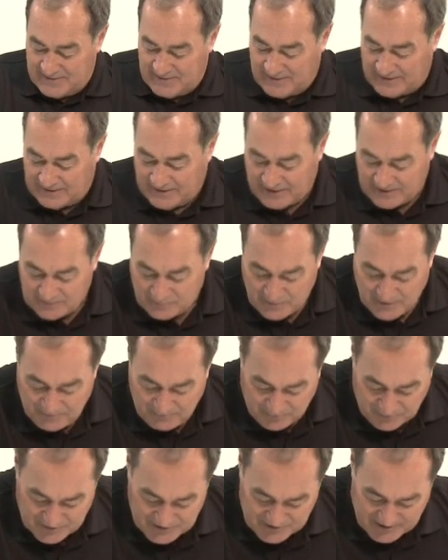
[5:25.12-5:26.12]
And as we
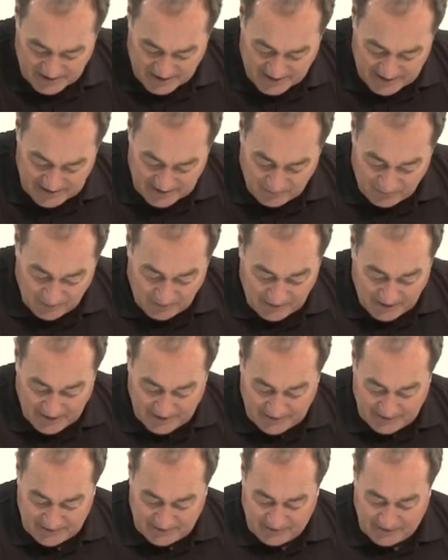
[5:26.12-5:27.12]
proceed, it will
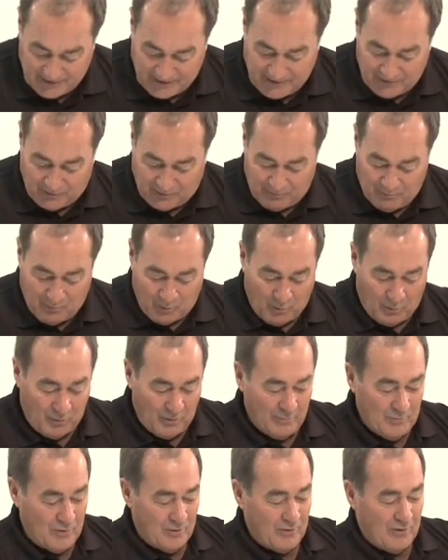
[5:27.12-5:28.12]
get more
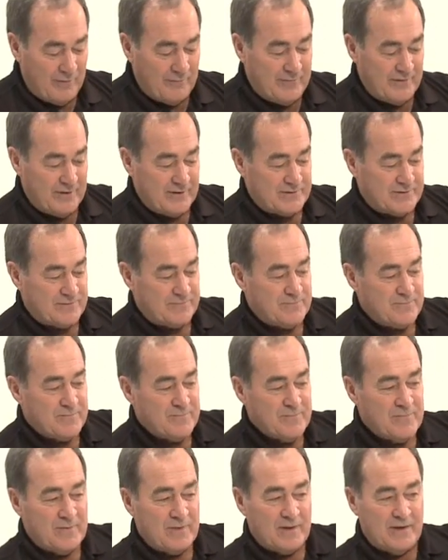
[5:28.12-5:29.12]
and more obvious.
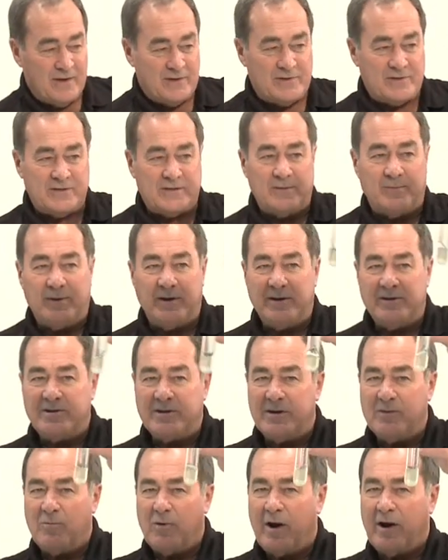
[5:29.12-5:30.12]
This is the
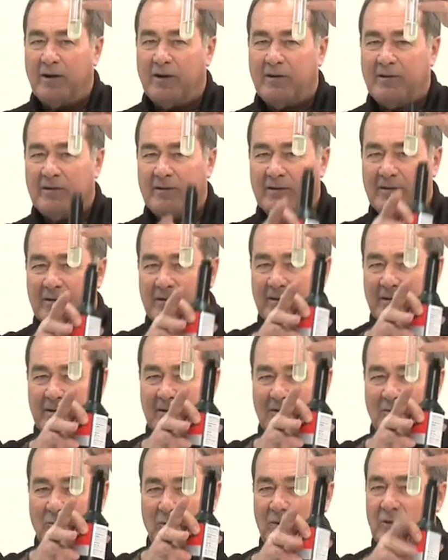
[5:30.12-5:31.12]
BG one
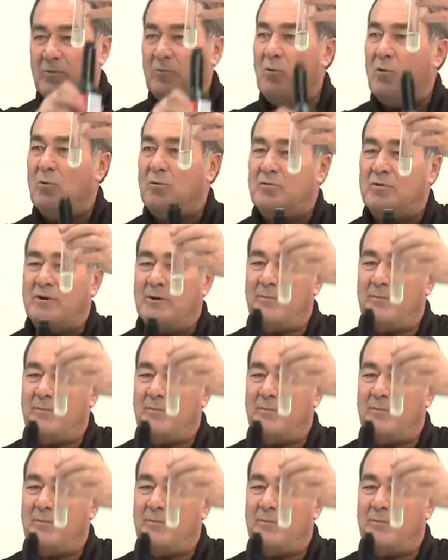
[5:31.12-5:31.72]
with the water at the